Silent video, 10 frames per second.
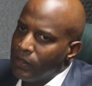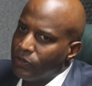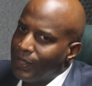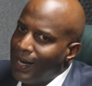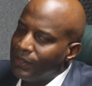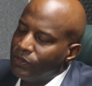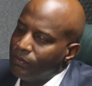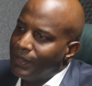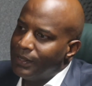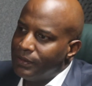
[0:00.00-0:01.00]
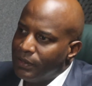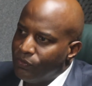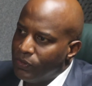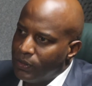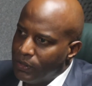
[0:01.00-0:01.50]
So it has so many
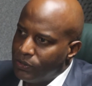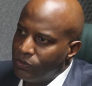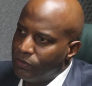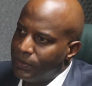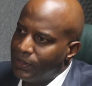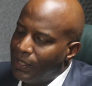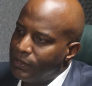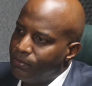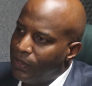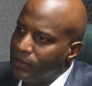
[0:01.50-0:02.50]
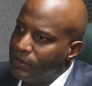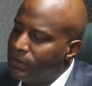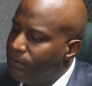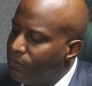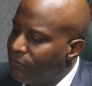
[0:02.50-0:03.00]
different issues besides
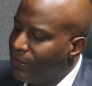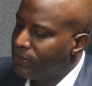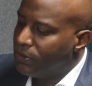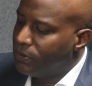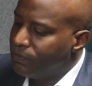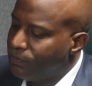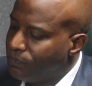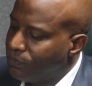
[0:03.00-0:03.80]
pregnancy prevention.